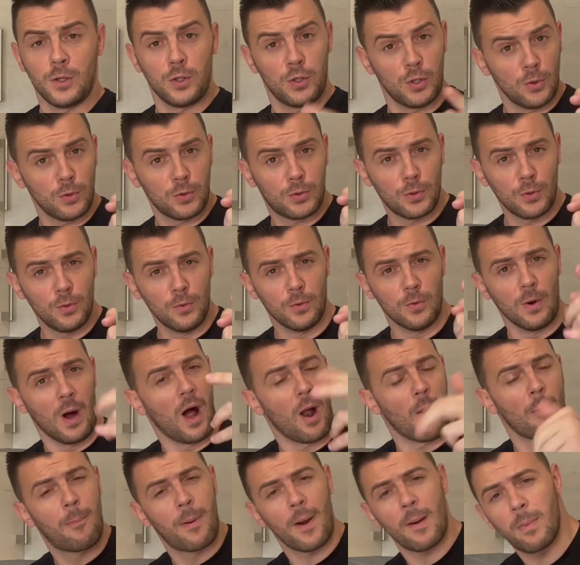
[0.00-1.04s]
You too
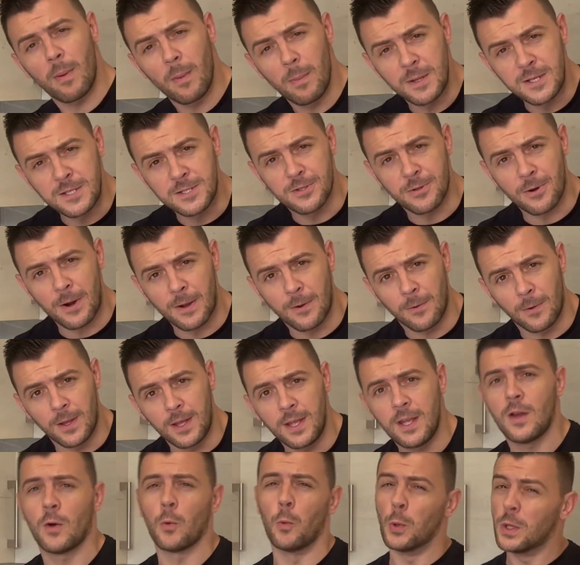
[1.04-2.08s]
are probably
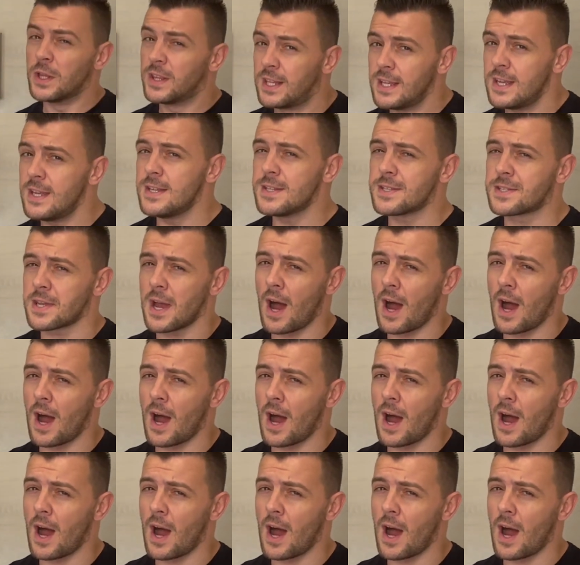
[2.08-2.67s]
struggling with these